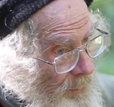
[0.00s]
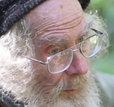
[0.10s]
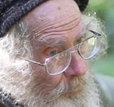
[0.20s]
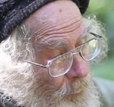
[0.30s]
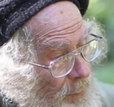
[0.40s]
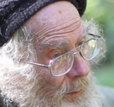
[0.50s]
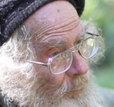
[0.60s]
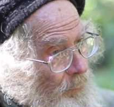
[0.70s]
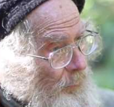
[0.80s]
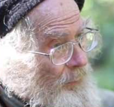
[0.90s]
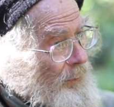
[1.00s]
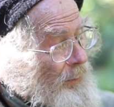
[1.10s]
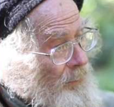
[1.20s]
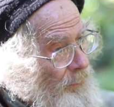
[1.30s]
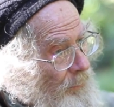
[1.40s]
that point it was
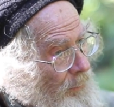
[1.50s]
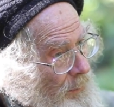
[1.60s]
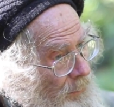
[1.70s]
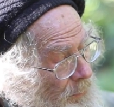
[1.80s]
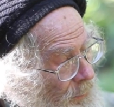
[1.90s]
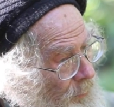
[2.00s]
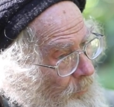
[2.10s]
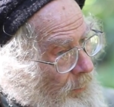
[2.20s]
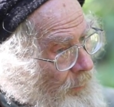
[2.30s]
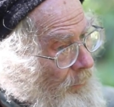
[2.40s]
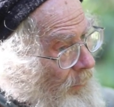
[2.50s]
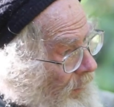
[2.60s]
just starting to disappear.